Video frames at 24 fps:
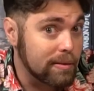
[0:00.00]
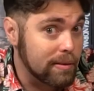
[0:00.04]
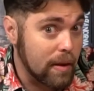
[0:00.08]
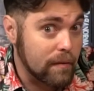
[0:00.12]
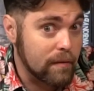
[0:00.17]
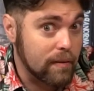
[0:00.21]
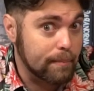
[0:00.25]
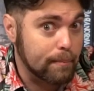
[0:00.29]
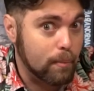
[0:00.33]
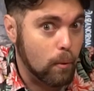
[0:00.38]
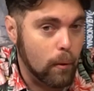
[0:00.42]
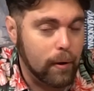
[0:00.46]

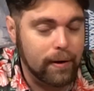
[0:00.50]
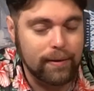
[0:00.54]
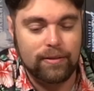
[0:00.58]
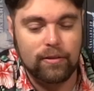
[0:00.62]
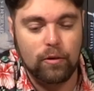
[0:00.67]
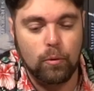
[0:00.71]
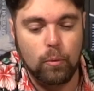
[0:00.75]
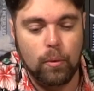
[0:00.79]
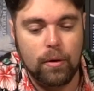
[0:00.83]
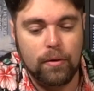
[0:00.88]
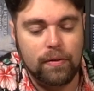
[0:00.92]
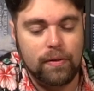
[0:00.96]
seven
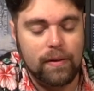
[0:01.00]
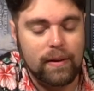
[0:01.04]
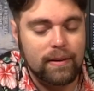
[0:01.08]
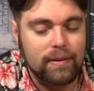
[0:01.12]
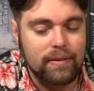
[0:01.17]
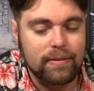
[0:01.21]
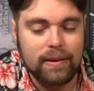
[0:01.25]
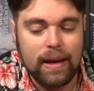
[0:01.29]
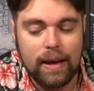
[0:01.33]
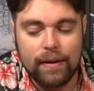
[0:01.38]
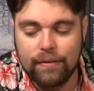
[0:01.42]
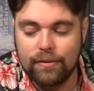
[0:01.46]
points with these
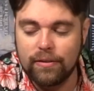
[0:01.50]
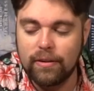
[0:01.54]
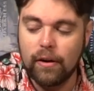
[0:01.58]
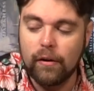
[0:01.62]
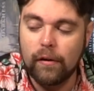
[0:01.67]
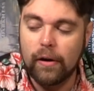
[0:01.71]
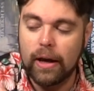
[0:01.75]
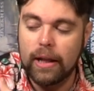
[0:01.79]
safes here.